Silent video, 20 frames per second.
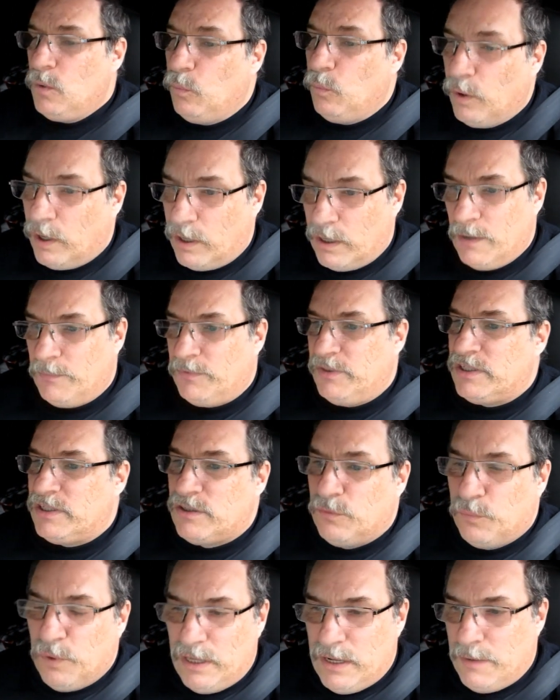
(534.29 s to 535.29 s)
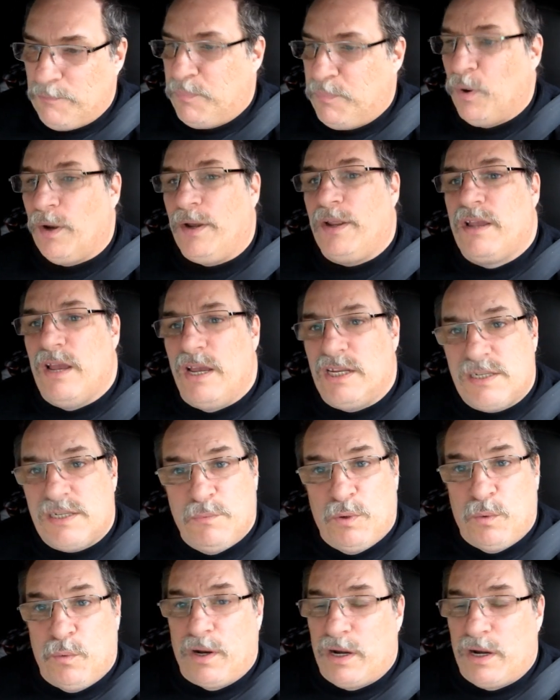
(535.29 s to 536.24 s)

We're gonna, this is a really important customer.